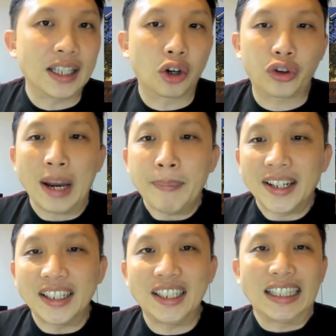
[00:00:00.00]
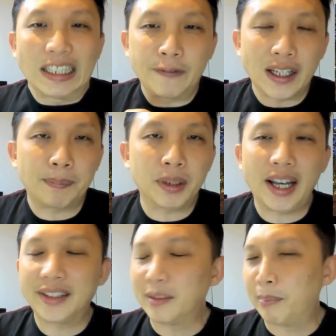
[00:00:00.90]
Now, Grand Medini developer
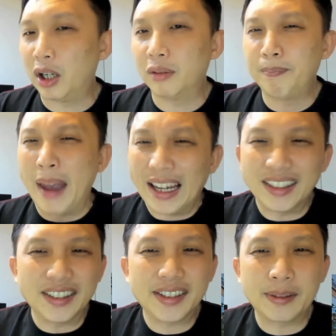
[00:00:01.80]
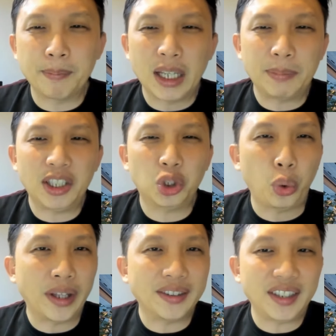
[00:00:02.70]
has about balance maybe
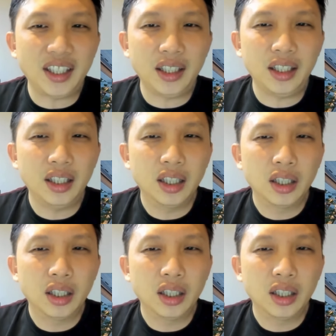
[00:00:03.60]
20